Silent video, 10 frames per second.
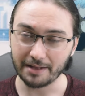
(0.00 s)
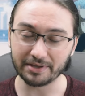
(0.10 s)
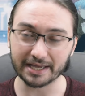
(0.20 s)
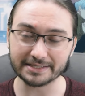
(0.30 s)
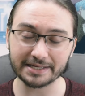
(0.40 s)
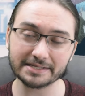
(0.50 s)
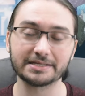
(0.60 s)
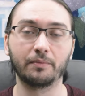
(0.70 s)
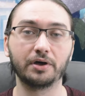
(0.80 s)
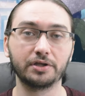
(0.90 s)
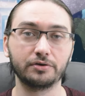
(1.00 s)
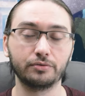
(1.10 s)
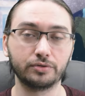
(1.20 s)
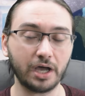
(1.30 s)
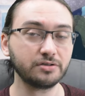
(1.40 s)
because he's someone
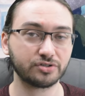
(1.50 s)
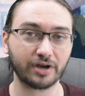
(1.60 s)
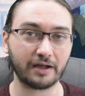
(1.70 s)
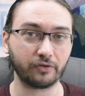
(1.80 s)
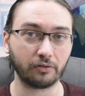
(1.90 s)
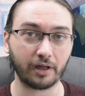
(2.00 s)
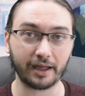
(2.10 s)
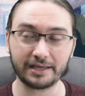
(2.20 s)
who does travel a lot.